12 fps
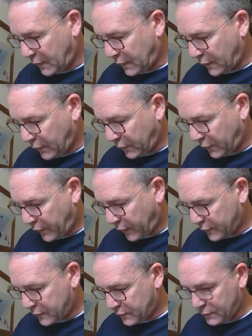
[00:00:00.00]

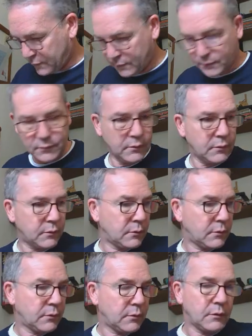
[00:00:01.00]
That
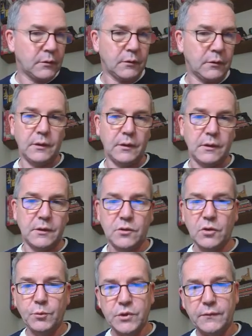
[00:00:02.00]
is too
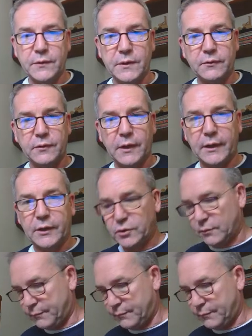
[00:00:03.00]
much of a deflection.